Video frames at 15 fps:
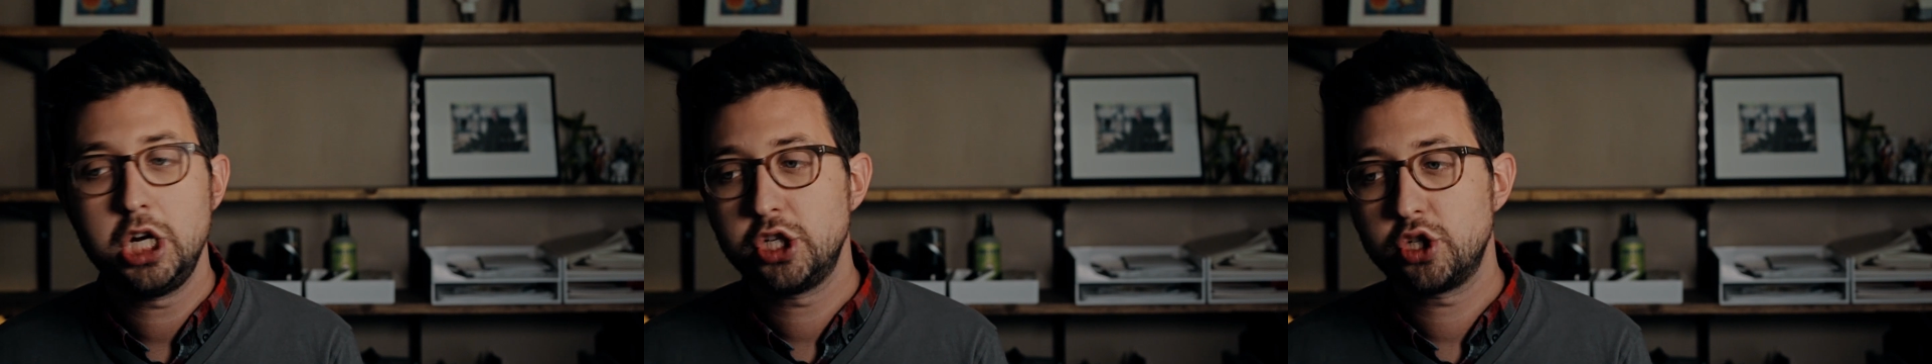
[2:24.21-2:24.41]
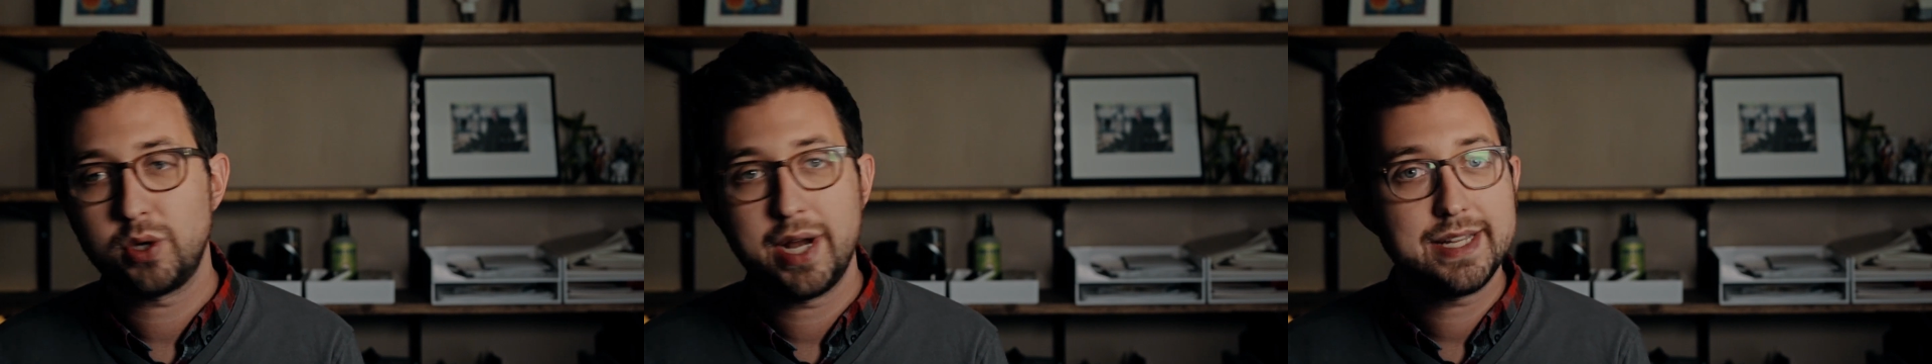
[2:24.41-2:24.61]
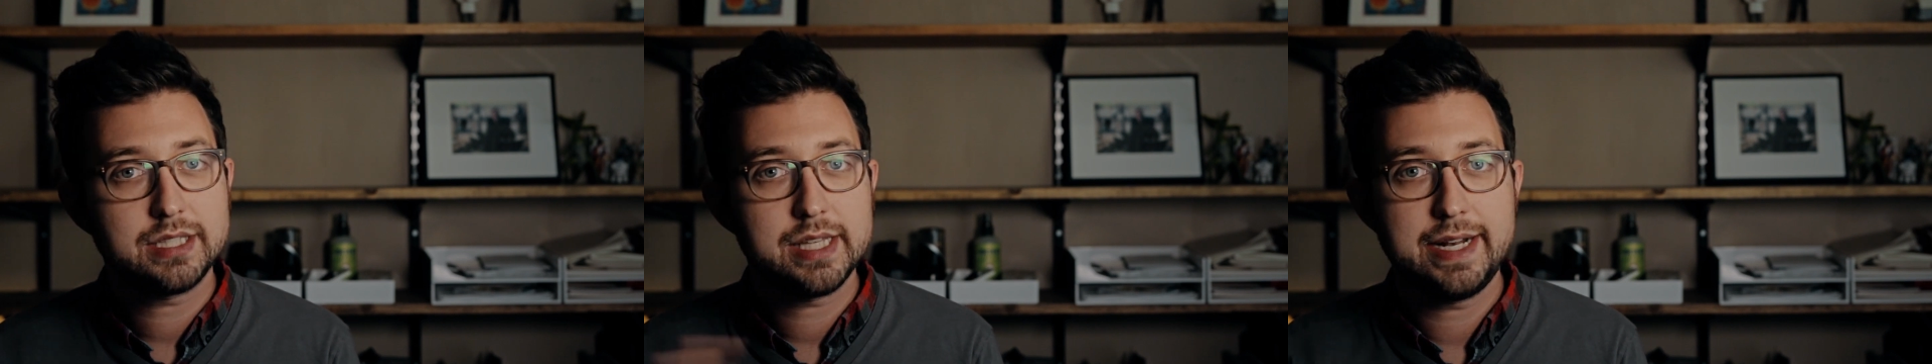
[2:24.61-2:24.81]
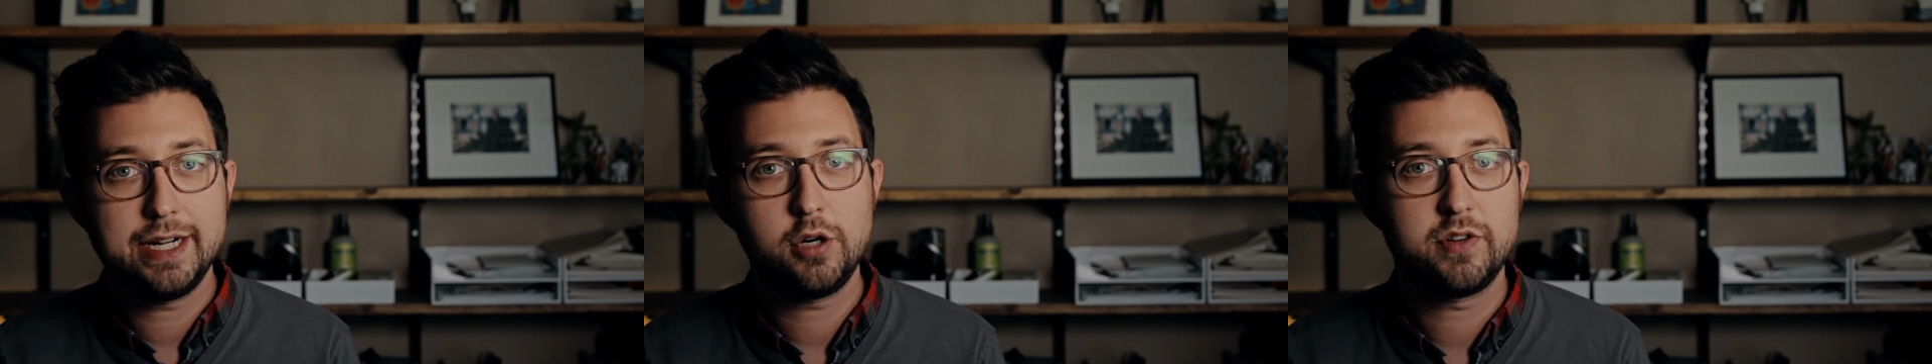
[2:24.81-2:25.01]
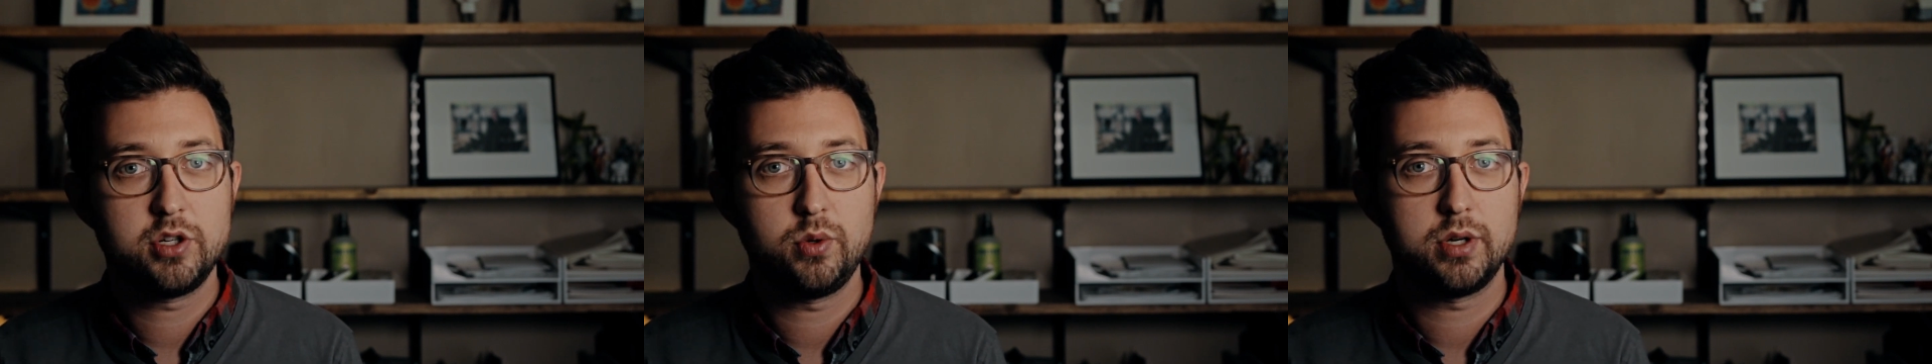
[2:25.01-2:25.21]
translate it
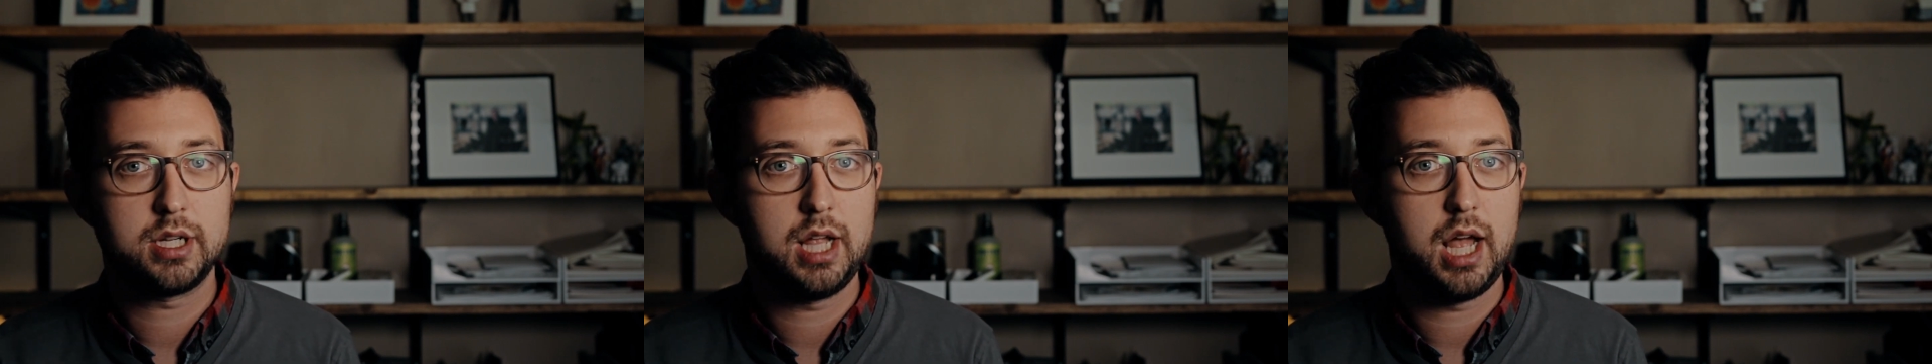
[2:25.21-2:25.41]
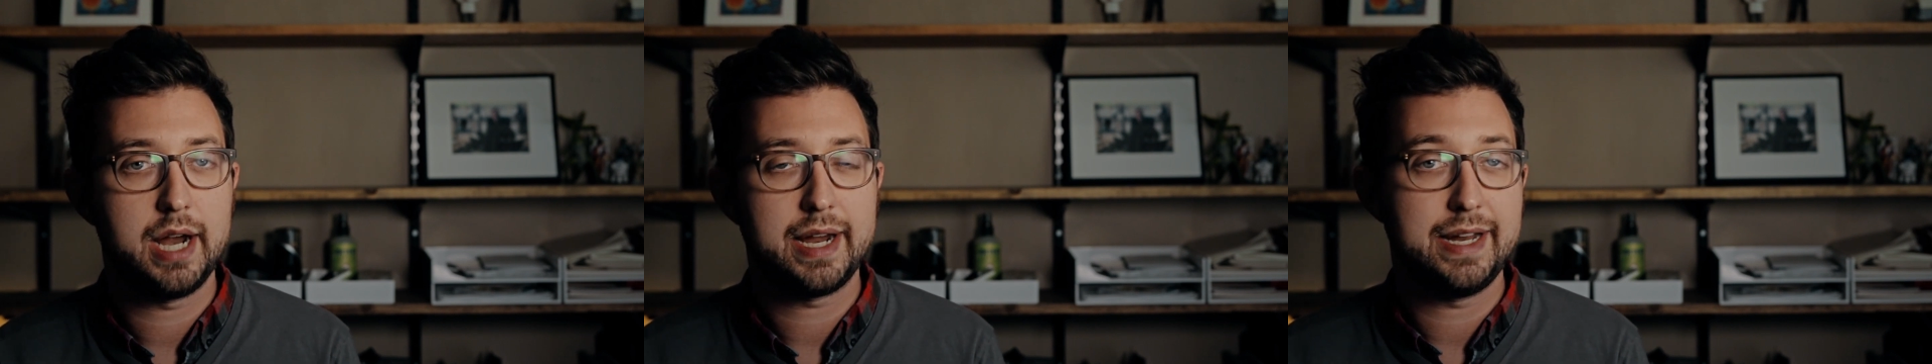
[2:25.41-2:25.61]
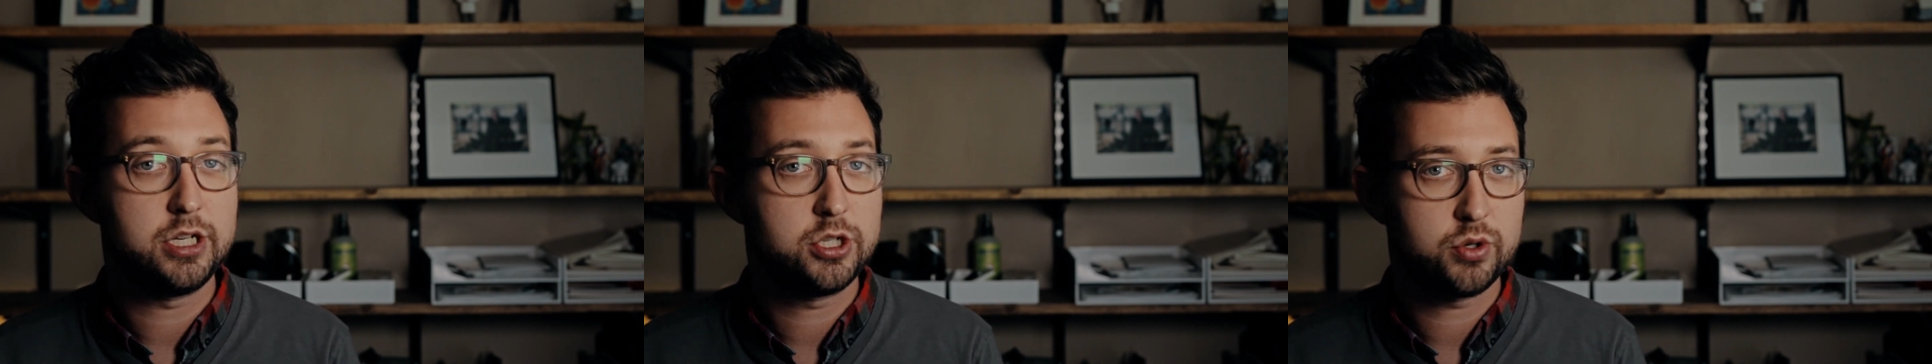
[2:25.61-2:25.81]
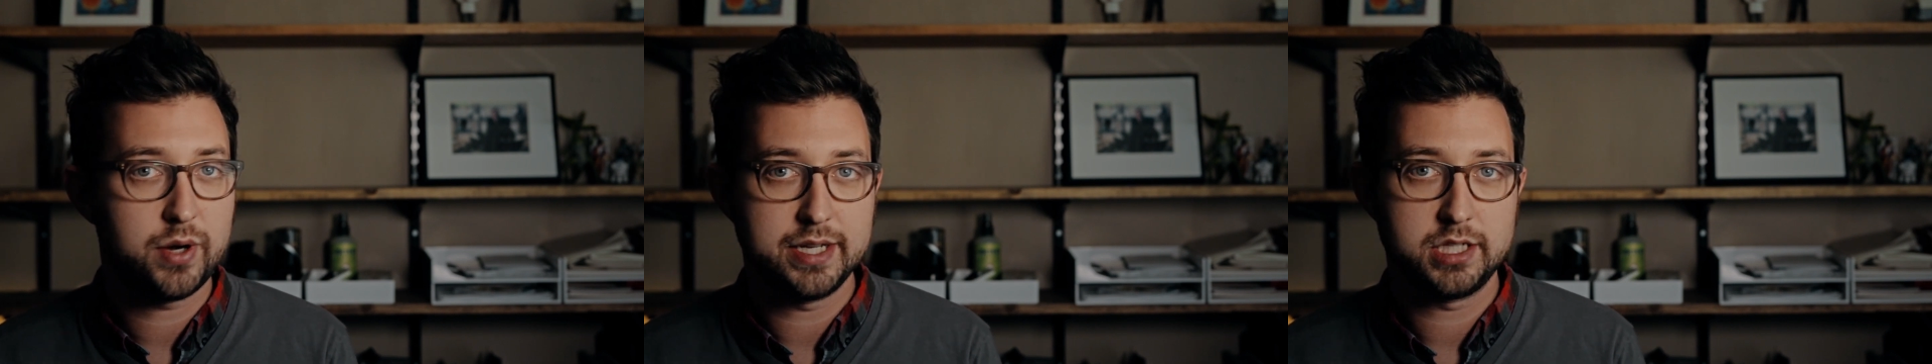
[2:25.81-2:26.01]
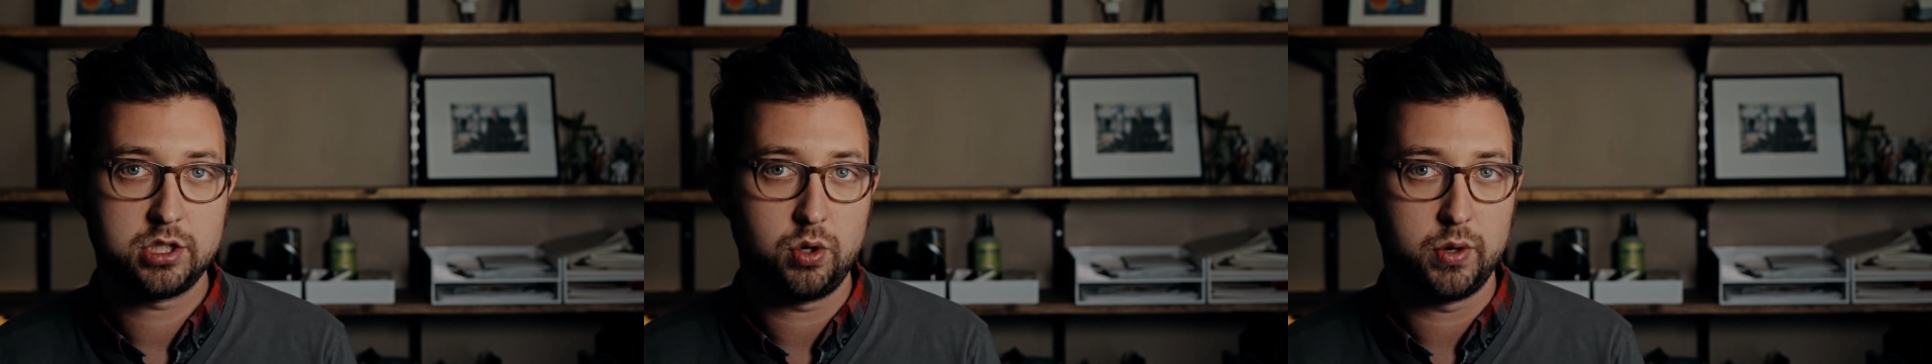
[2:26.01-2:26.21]
over to a clock, and
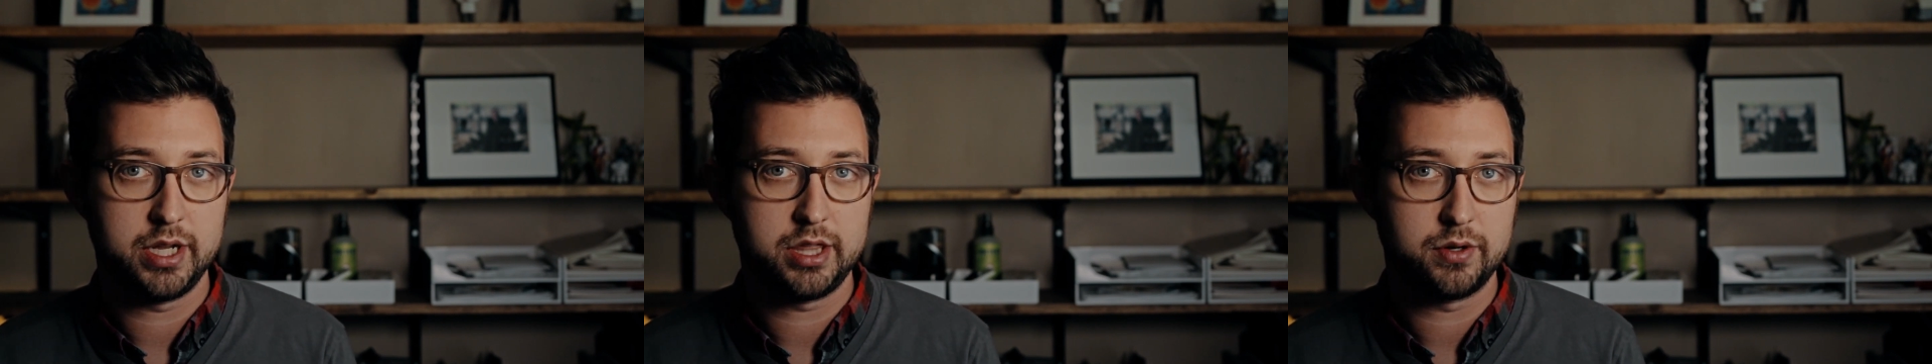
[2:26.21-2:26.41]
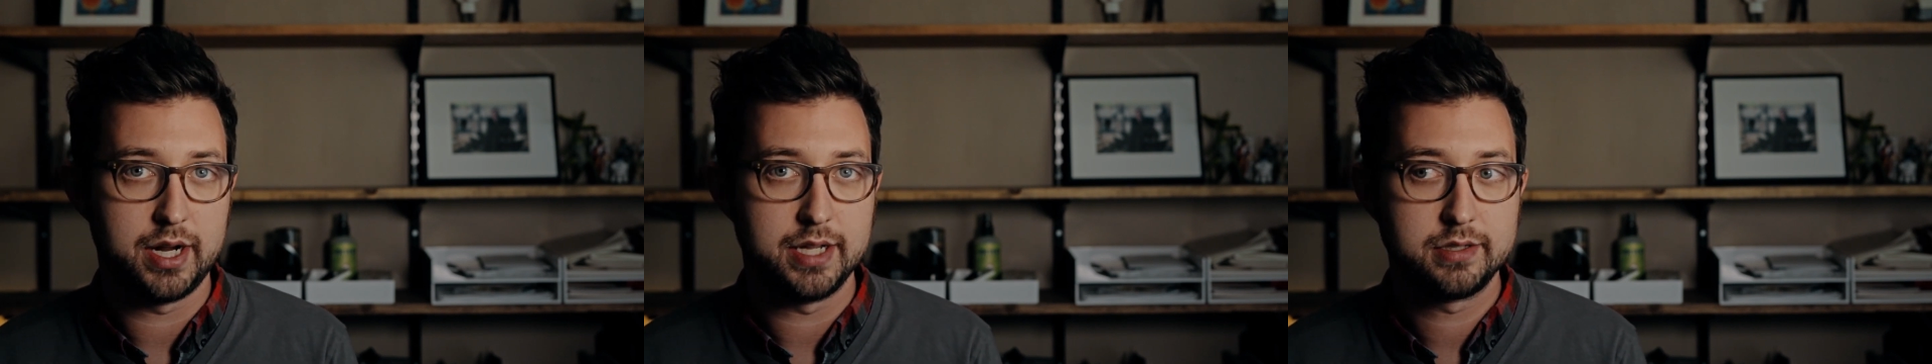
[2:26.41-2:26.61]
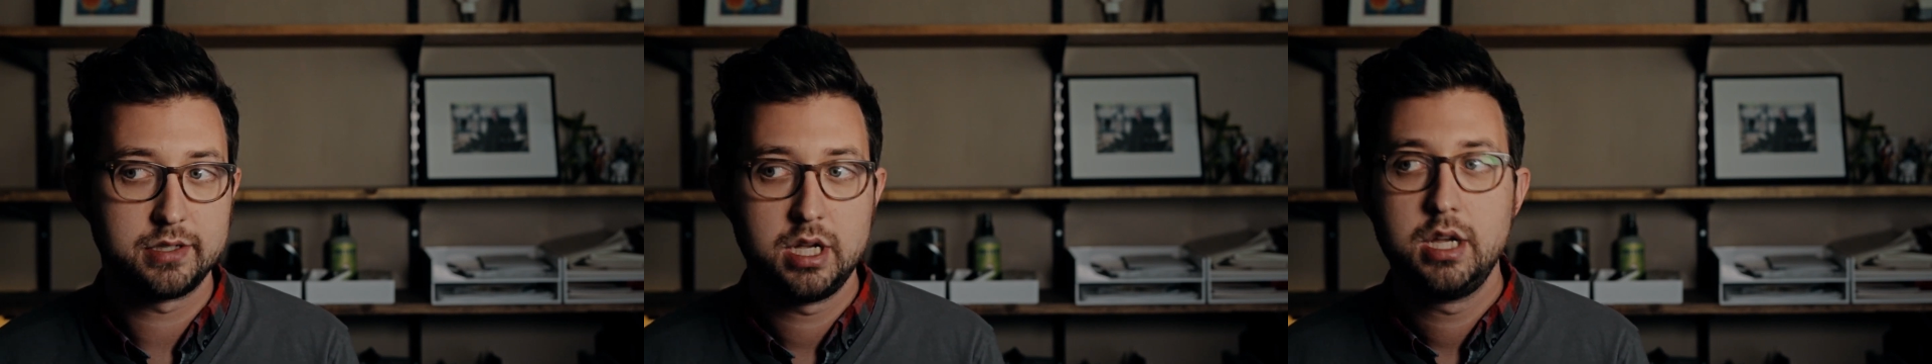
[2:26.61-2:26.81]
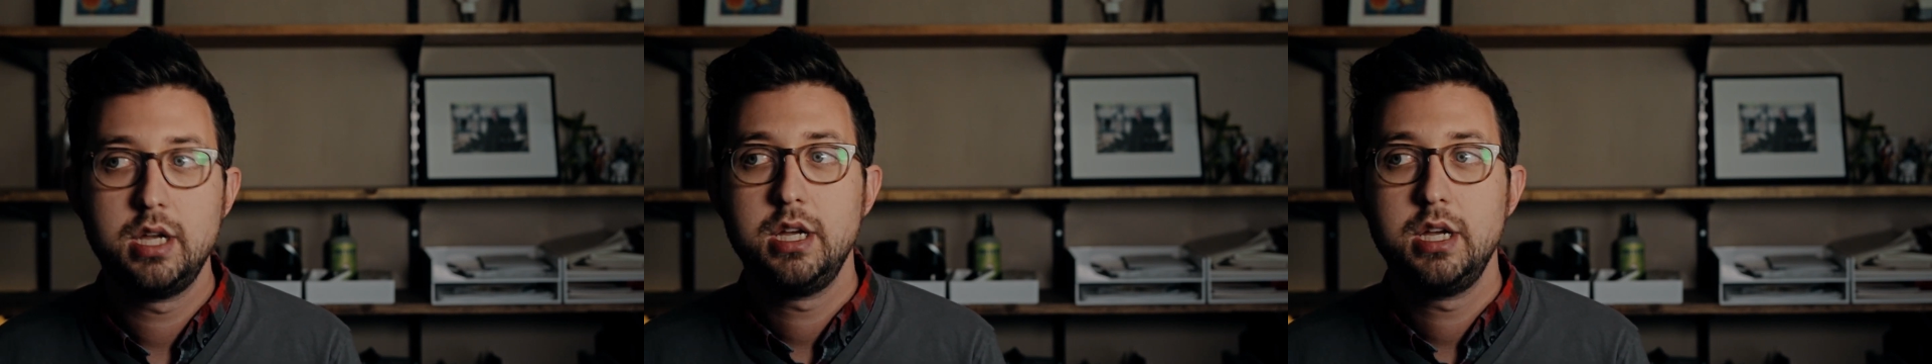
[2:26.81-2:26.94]
trace story threads.